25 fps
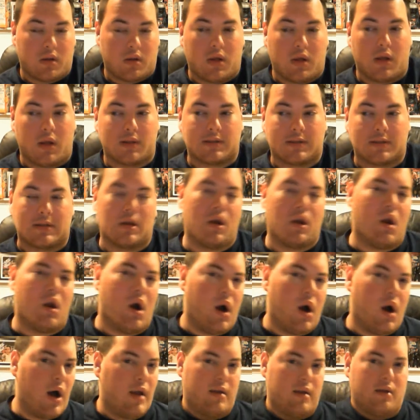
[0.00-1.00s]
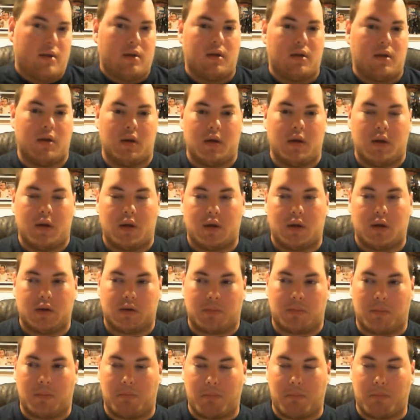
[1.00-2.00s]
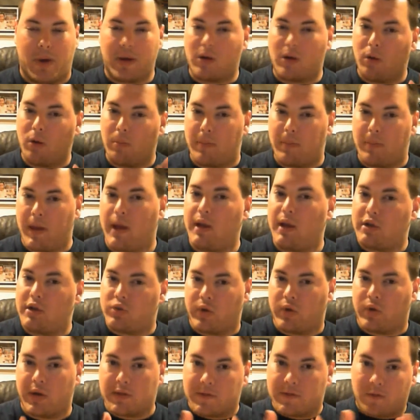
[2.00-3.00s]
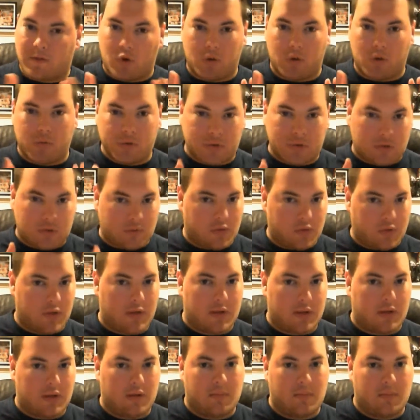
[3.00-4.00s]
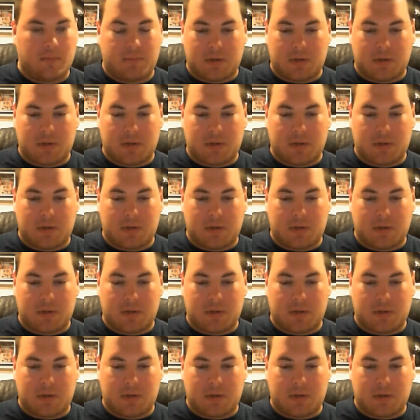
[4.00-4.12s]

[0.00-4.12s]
It's not Michael Bay Transformers 3D.